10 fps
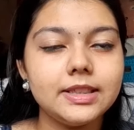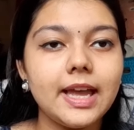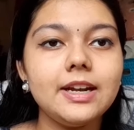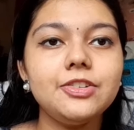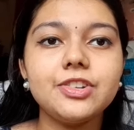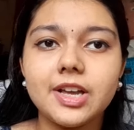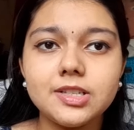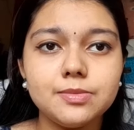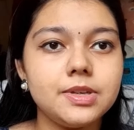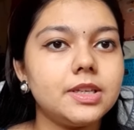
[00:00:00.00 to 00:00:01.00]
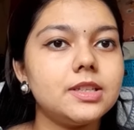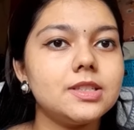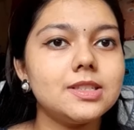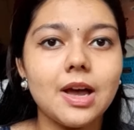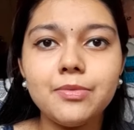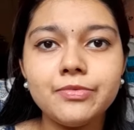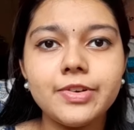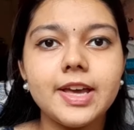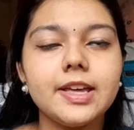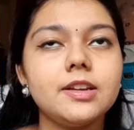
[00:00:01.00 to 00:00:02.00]
then trust me,
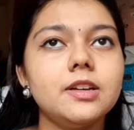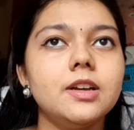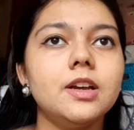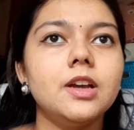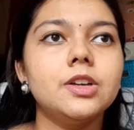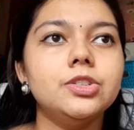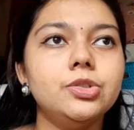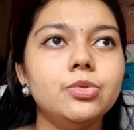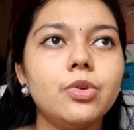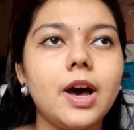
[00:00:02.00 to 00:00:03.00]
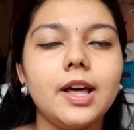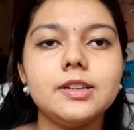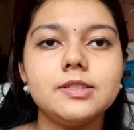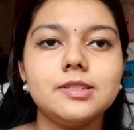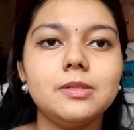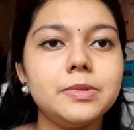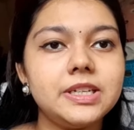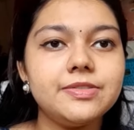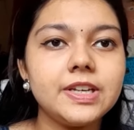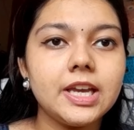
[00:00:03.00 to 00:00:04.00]
somewhere you are still
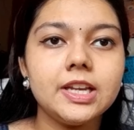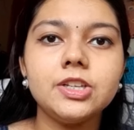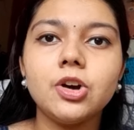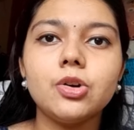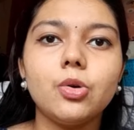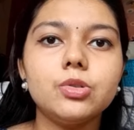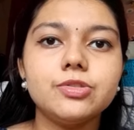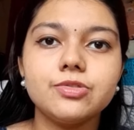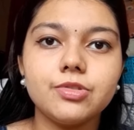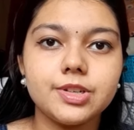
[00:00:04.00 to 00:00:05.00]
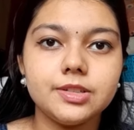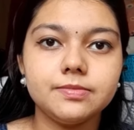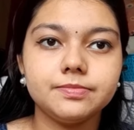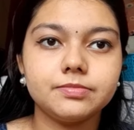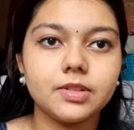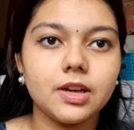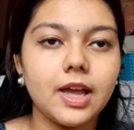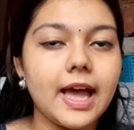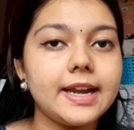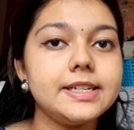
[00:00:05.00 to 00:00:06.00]
believing in your old story.
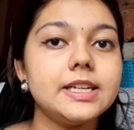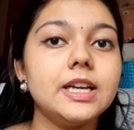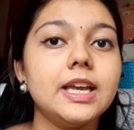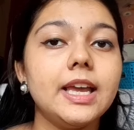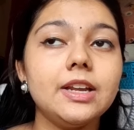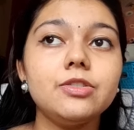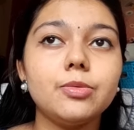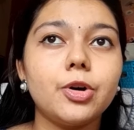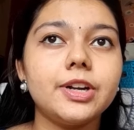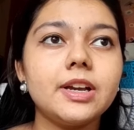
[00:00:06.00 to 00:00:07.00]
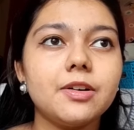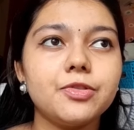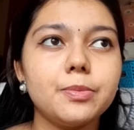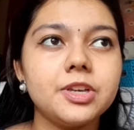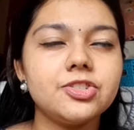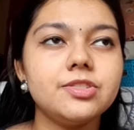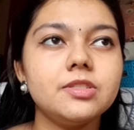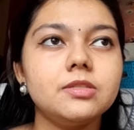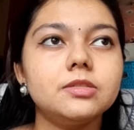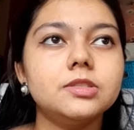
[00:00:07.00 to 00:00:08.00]
And in robotic
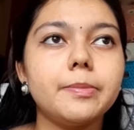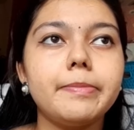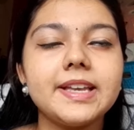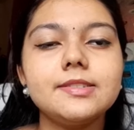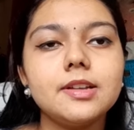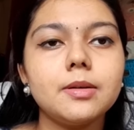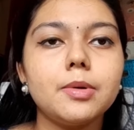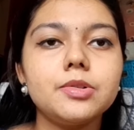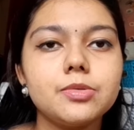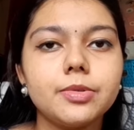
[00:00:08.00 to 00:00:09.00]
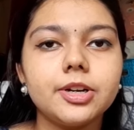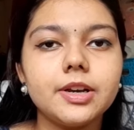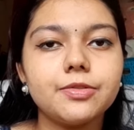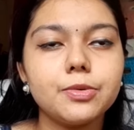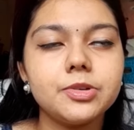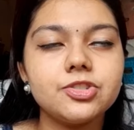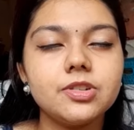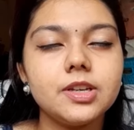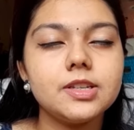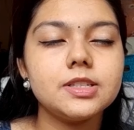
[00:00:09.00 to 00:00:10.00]
affirmation, the best thing about robotic
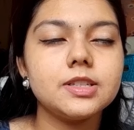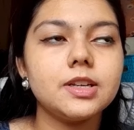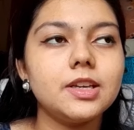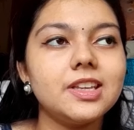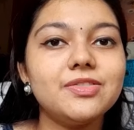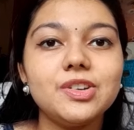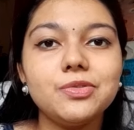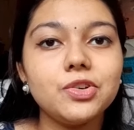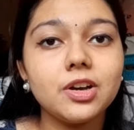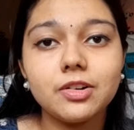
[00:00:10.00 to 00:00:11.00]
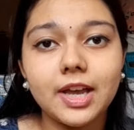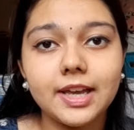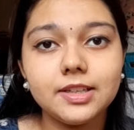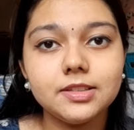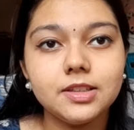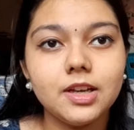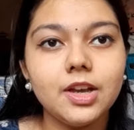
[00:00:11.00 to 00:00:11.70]
affirmation is even if you are crying,